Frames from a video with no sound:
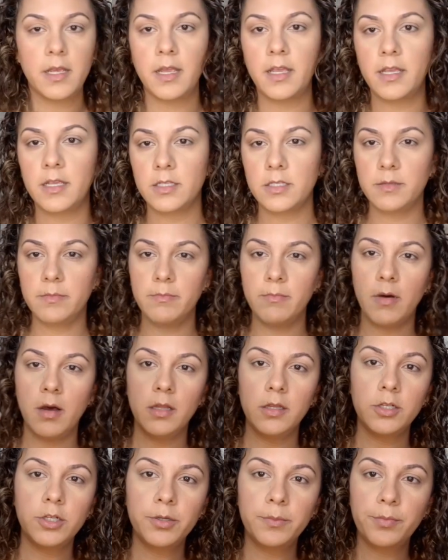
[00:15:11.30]
a
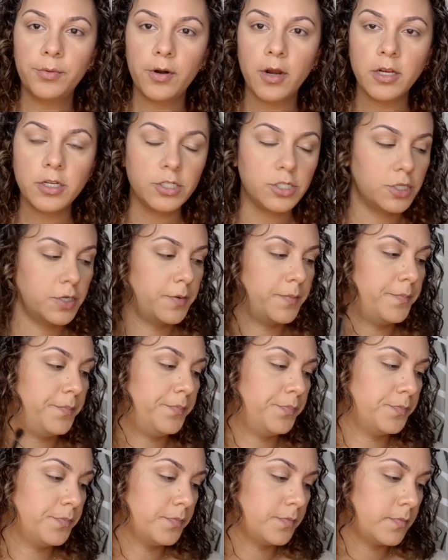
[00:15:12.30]
smaller brush
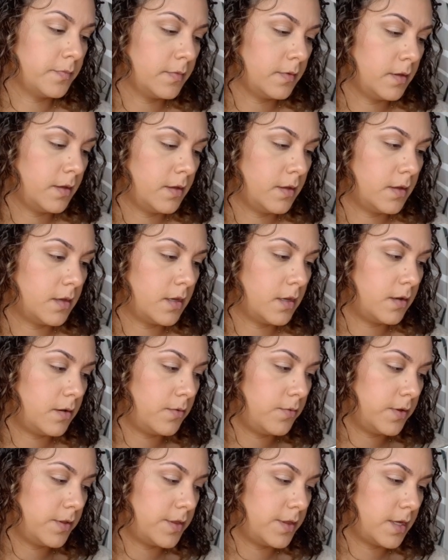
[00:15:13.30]

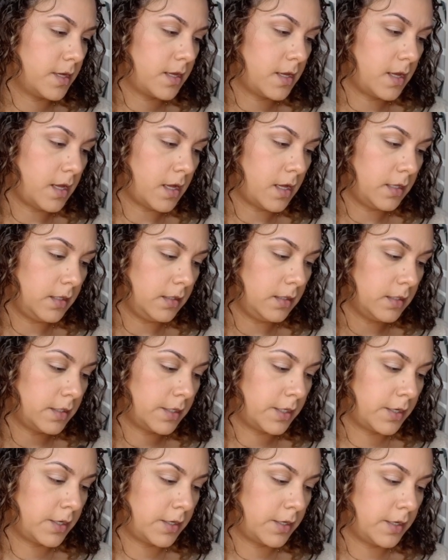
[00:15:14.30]
with the
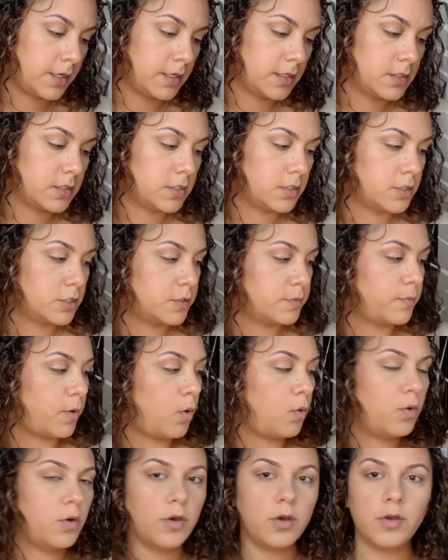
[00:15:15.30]
color
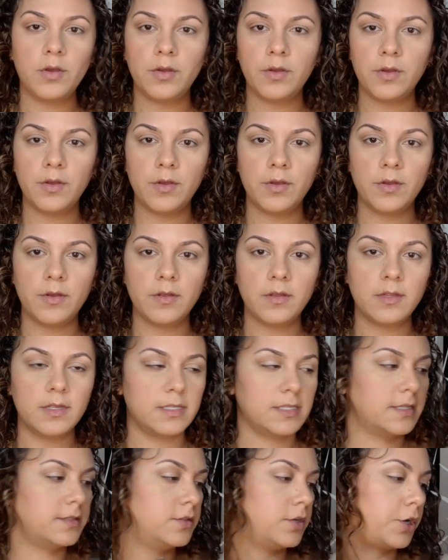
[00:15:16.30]
Smoke,
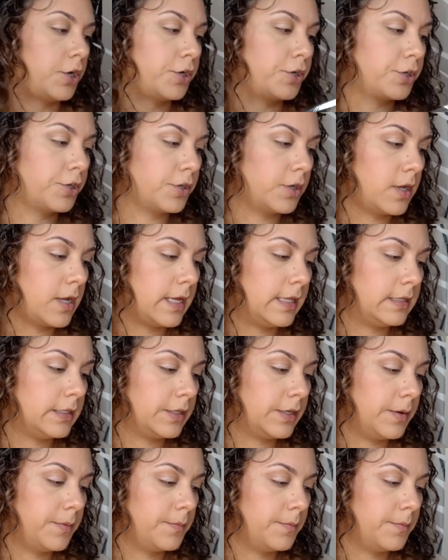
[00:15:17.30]
it's a darker color,